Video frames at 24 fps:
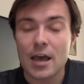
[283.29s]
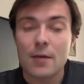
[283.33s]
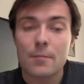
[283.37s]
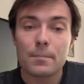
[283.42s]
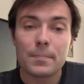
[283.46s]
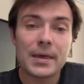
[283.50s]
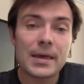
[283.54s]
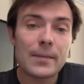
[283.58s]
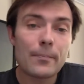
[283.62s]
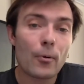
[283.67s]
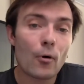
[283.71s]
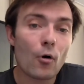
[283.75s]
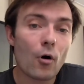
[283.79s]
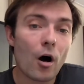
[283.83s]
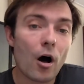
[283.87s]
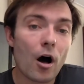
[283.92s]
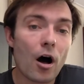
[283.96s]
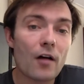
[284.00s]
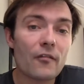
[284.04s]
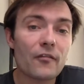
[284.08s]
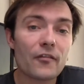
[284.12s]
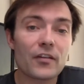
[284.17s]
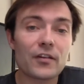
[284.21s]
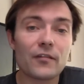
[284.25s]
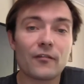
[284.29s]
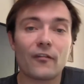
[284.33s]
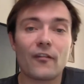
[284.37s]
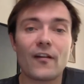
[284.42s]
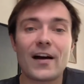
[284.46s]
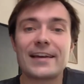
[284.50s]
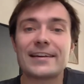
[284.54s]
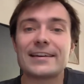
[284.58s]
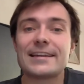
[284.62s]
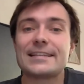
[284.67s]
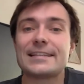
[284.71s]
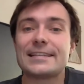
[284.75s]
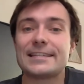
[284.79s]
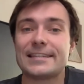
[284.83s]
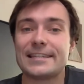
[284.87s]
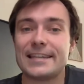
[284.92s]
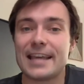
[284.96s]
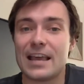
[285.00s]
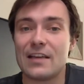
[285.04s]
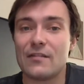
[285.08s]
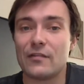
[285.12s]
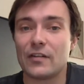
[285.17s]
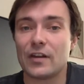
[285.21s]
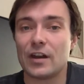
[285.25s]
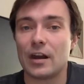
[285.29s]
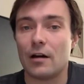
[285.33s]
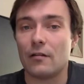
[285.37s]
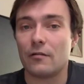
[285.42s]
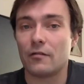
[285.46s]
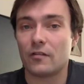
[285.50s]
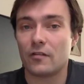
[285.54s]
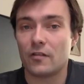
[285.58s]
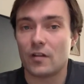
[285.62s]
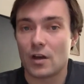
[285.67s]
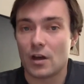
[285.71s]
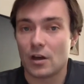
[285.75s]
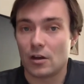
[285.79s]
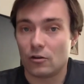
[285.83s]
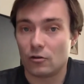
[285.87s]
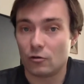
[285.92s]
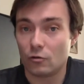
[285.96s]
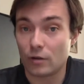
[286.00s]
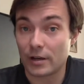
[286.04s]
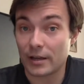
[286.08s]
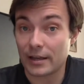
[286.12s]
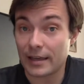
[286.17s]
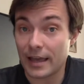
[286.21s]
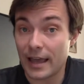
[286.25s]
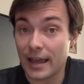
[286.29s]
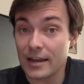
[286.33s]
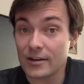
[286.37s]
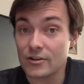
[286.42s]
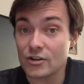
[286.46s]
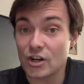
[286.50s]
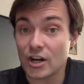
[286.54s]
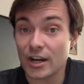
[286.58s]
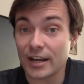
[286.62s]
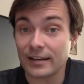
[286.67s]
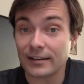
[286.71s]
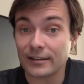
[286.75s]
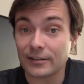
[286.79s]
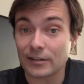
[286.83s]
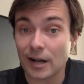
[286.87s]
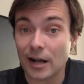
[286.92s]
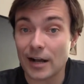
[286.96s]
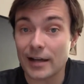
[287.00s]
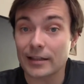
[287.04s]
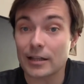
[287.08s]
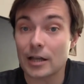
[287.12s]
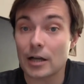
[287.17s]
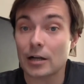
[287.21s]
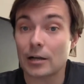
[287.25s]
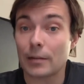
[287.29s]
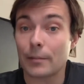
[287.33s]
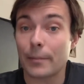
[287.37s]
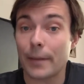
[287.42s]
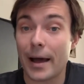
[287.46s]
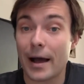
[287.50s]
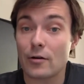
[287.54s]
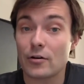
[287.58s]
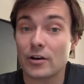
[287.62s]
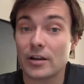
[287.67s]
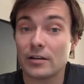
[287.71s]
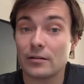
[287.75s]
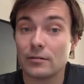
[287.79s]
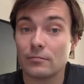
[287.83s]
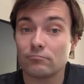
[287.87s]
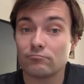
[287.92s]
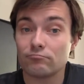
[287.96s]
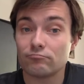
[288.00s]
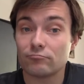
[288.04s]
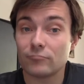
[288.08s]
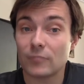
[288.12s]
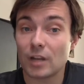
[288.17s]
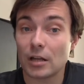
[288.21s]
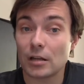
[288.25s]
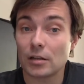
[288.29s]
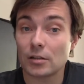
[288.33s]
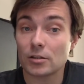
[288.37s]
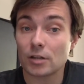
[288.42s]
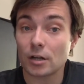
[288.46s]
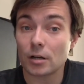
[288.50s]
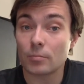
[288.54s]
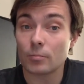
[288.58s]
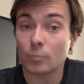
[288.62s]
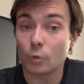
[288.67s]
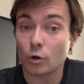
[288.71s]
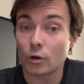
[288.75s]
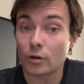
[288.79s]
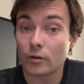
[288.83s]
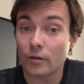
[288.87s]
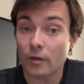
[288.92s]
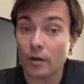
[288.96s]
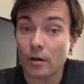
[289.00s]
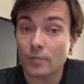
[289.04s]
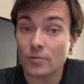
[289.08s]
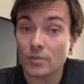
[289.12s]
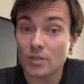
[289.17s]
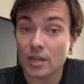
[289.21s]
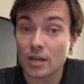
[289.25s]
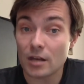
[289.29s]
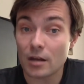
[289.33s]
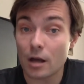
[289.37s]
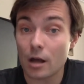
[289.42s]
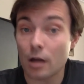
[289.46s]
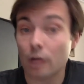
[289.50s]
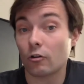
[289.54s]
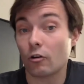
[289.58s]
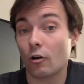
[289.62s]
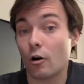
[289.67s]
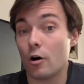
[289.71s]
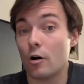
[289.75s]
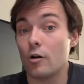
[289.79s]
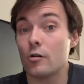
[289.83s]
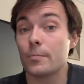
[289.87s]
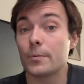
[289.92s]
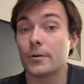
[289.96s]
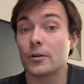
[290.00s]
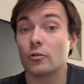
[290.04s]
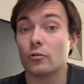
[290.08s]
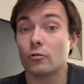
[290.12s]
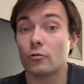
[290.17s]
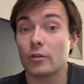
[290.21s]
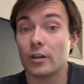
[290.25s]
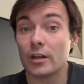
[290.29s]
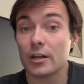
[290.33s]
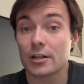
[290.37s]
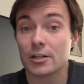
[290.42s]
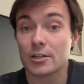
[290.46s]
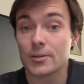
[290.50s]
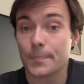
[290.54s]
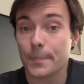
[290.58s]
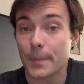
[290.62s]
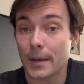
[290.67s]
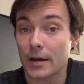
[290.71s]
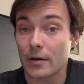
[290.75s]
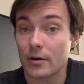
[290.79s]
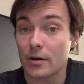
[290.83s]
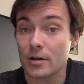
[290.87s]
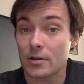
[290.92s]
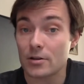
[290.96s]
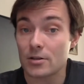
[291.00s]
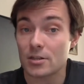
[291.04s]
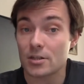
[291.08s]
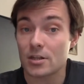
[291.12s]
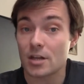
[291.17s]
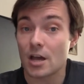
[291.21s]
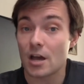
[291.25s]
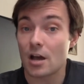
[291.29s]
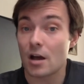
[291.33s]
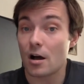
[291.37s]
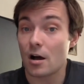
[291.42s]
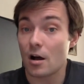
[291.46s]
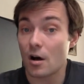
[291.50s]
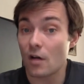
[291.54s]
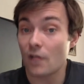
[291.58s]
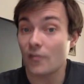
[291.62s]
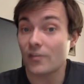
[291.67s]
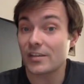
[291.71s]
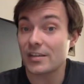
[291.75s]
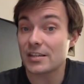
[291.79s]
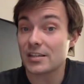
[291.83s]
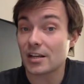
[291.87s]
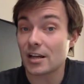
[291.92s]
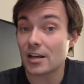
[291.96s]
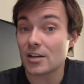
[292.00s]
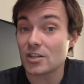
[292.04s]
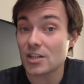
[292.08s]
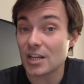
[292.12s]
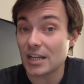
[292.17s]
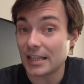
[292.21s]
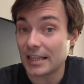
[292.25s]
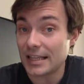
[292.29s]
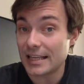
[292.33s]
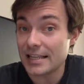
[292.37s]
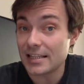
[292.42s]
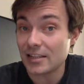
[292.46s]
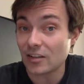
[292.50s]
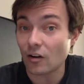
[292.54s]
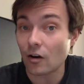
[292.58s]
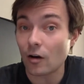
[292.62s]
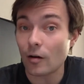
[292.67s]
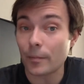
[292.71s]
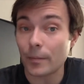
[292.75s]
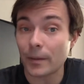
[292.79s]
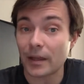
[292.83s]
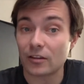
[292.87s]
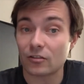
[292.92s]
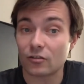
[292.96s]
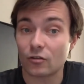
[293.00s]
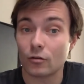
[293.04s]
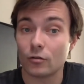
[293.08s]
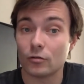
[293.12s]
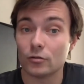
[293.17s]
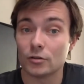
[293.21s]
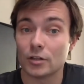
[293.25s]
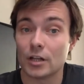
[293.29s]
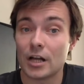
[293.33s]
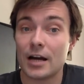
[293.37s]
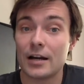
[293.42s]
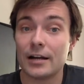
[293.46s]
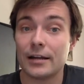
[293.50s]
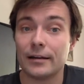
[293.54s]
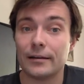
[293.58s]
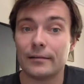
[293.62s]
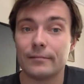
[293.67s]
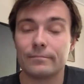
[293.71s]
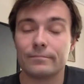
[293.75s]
people often find it safe enough to engage in dialogue about it and are more times than not open to the experience of discussing these topics online.